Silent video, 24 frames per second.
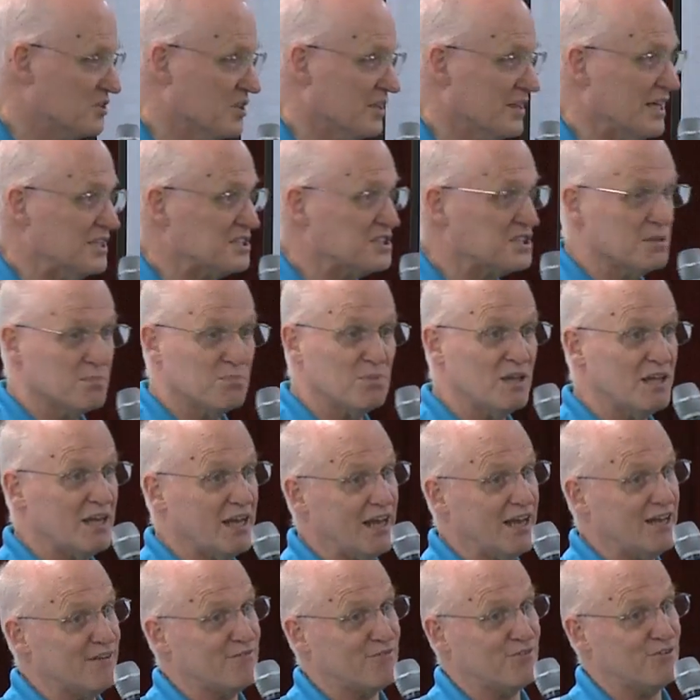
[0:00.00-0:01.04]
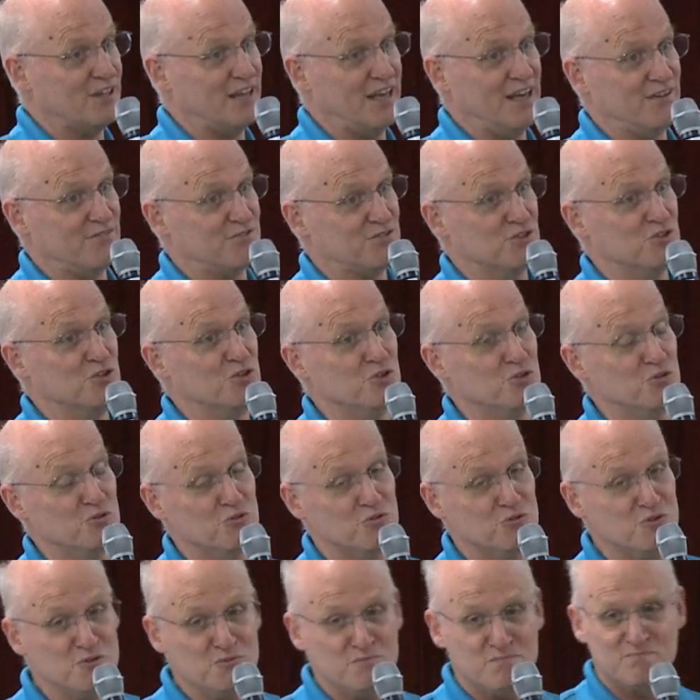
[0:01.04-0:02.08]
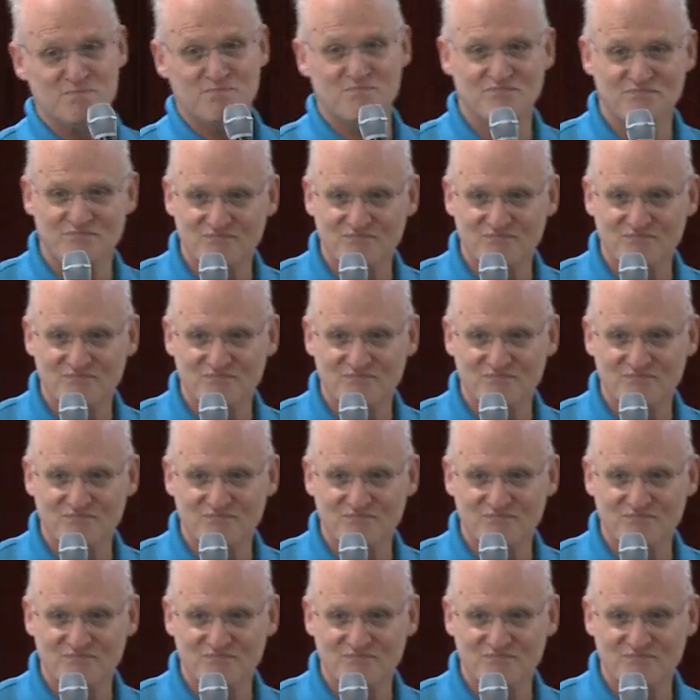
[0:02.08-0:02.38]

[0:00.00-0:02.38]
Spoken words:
So that's the plan for the afternoon.